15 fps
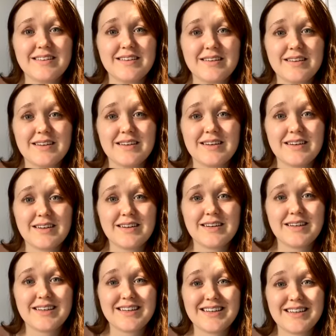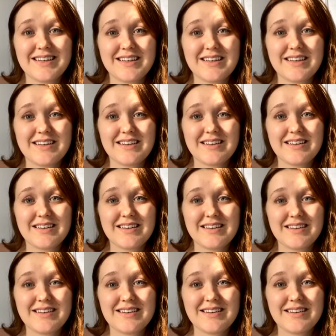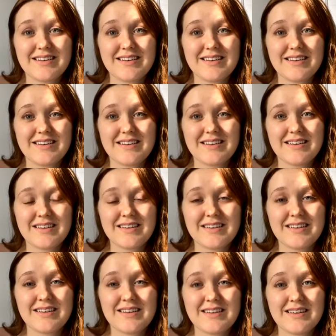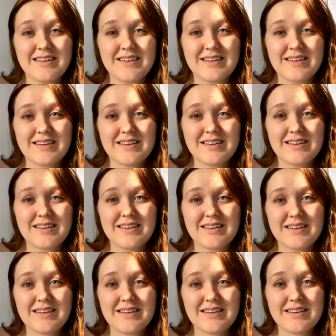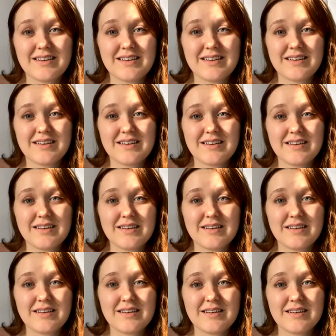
[no speech]